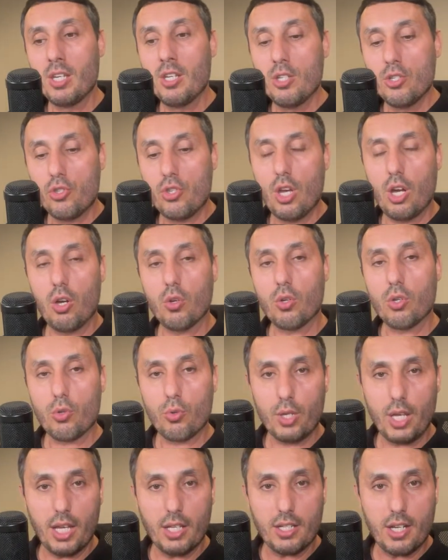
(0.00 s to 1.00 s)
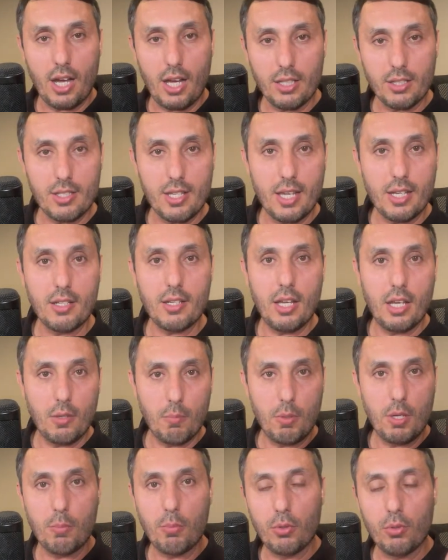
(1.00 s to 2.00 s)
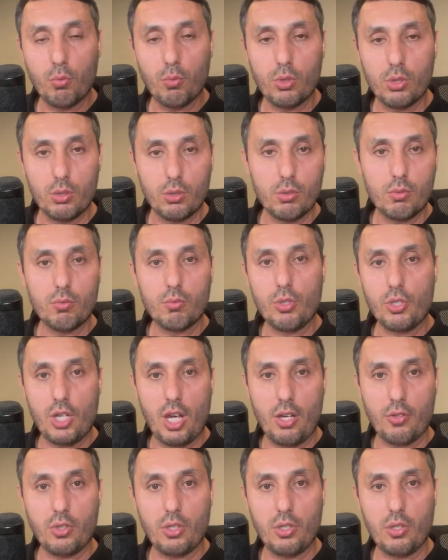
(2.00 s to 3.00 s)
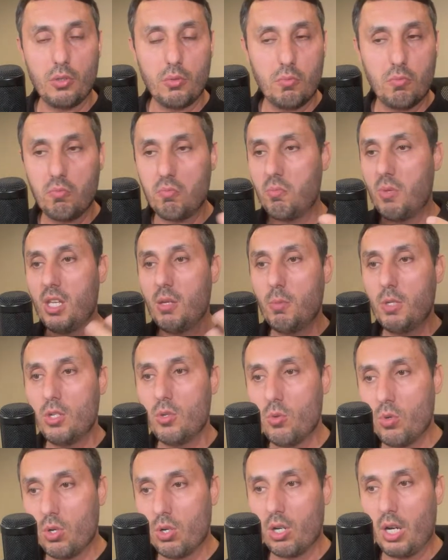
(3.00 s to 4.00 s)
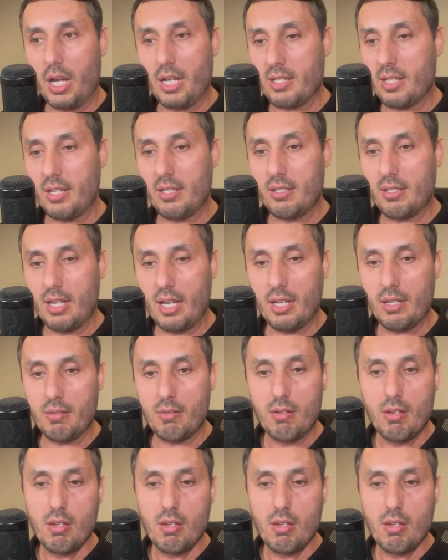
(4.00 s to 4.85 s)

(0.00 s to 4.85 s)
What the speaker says: So create content and people will reach out to you. Maybe you're, as I said,